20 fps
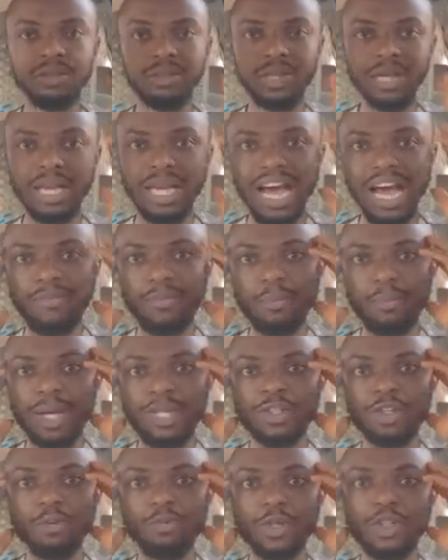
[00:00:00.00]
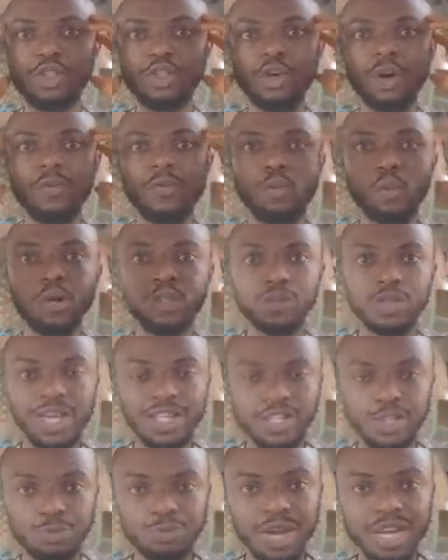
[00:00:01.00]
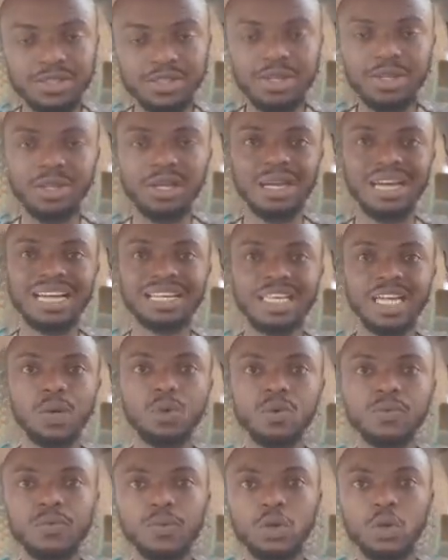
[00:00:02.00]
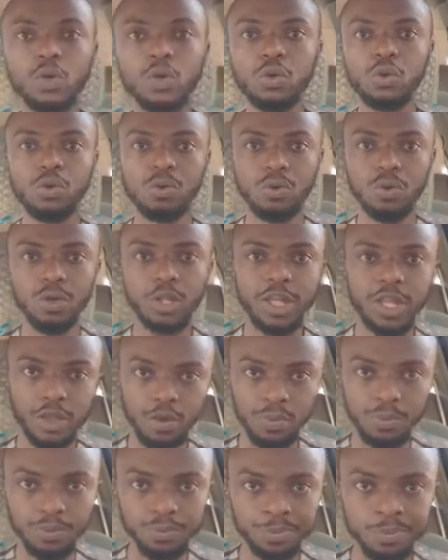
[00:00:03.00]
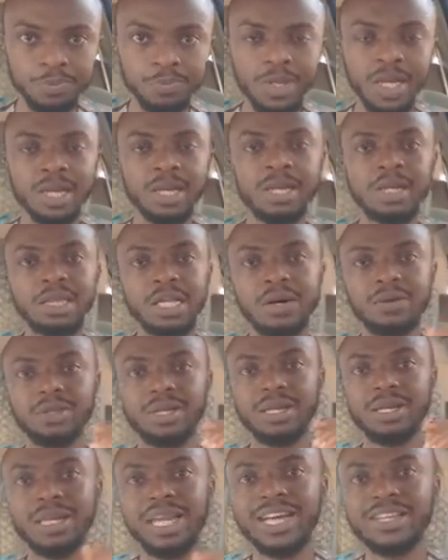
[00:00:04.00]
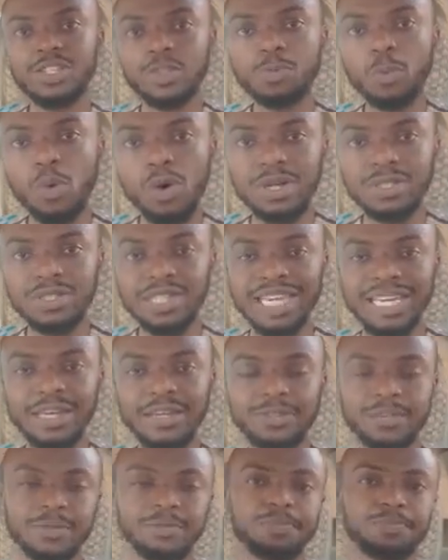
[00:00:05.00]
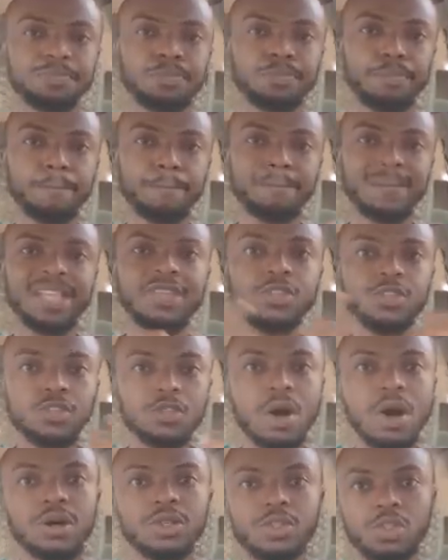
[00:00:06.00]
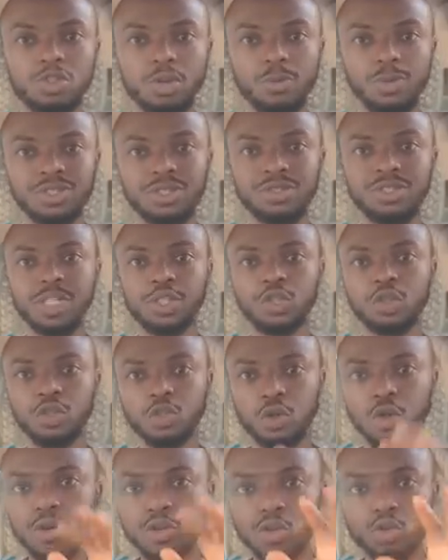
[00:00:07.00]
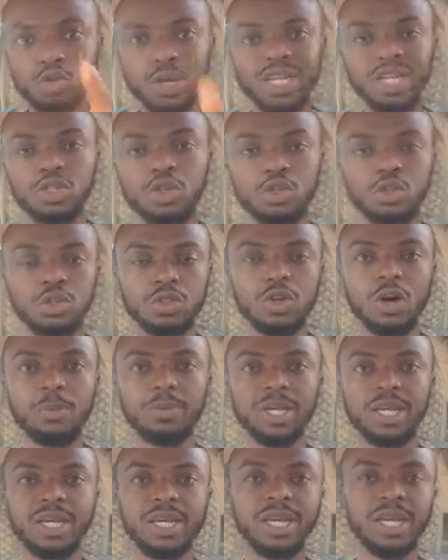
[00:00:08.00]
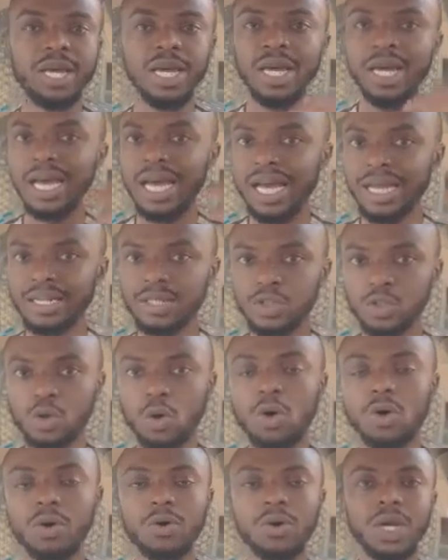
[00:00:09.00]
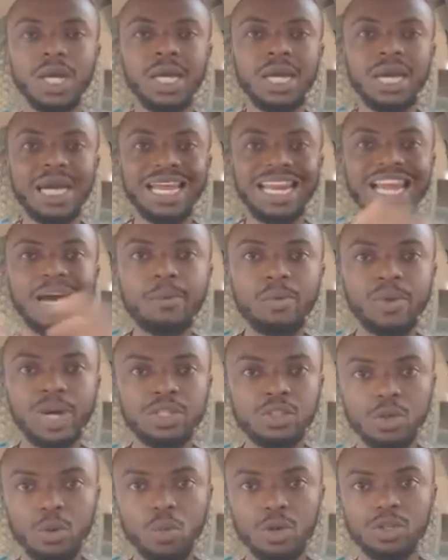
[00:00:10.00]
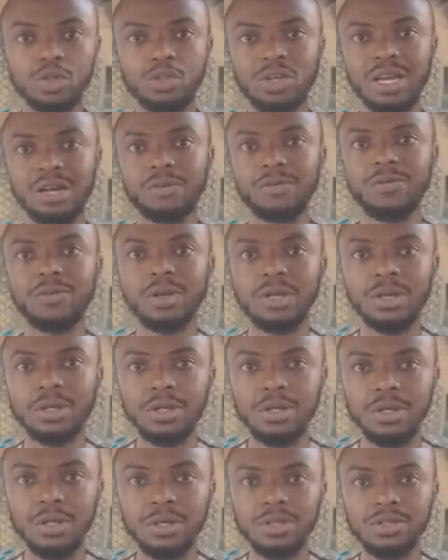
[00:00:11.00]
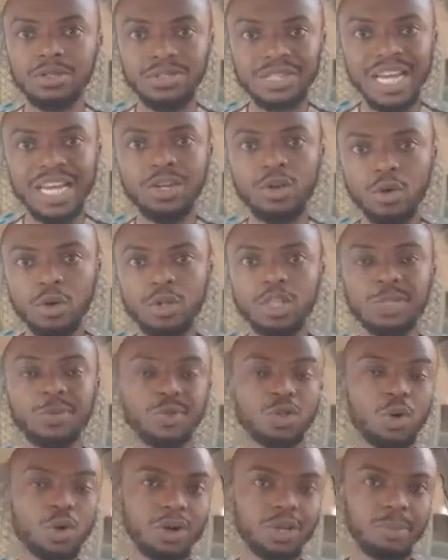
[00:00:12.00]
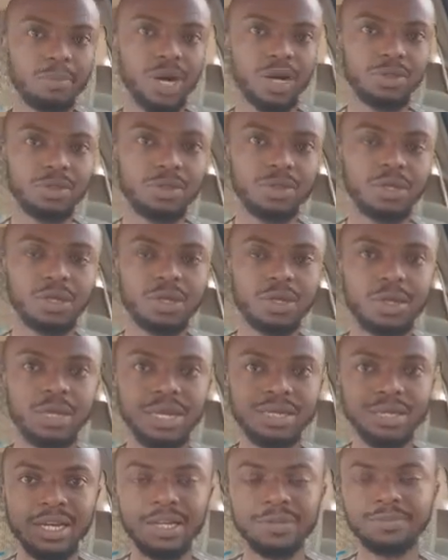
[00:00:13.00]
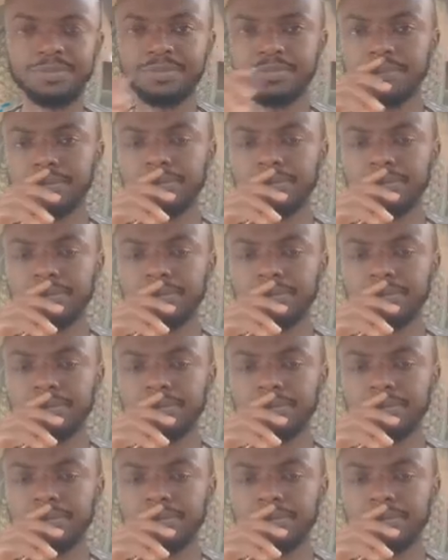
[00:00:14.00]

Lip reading: they have a mental picture of what to expect and they will follow you through. Now, the next point is start your presentation. Go straight into your topic and elaborate on what you have said you're going to be talking about. And then